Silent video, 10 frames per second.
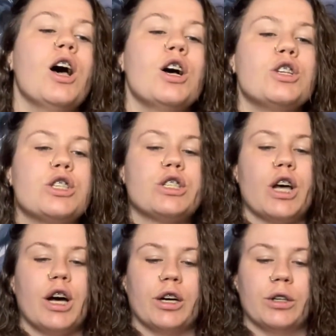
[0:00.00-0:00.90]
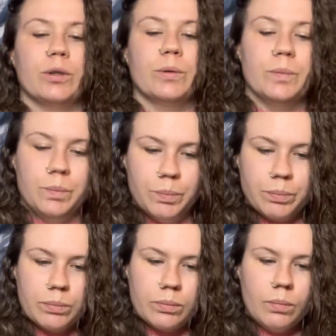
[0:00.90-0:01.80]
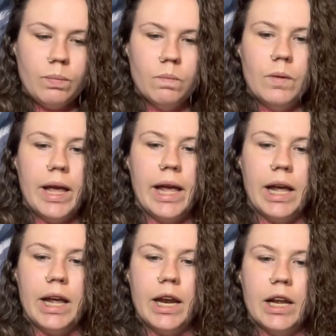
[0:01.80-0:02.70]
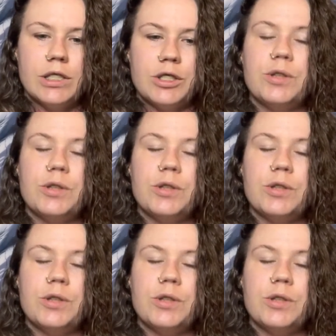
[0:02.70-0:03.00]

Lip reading: So in